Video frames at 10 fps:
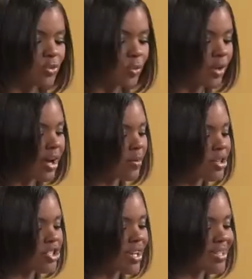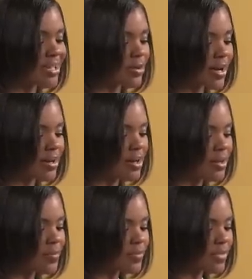she will read when she is literate.
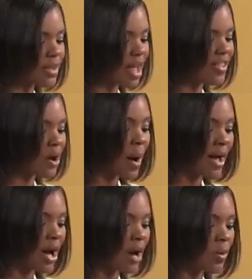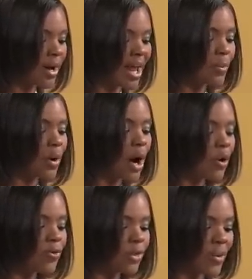And though I owe, and I will
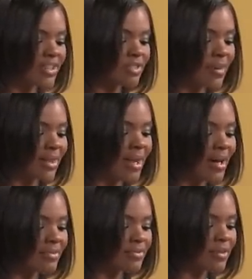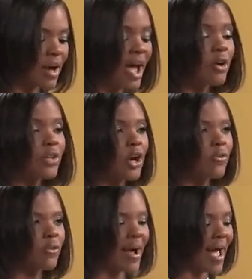owe for the rest of my life, I only owe
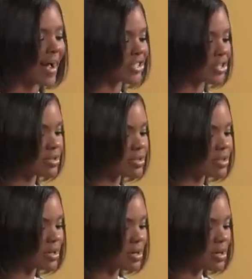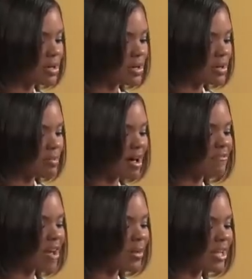for my actions. My
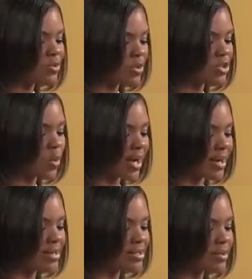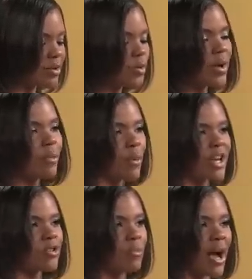failings with Twigs, quick
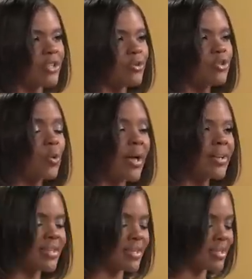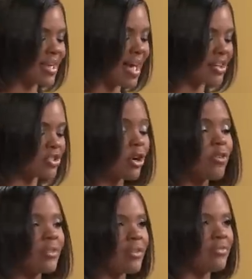break to remind you, Twigs is the
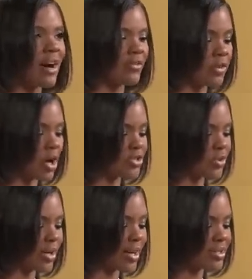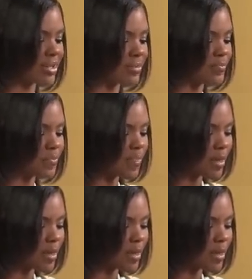ex-girlfriend that filed the lawsuit against him.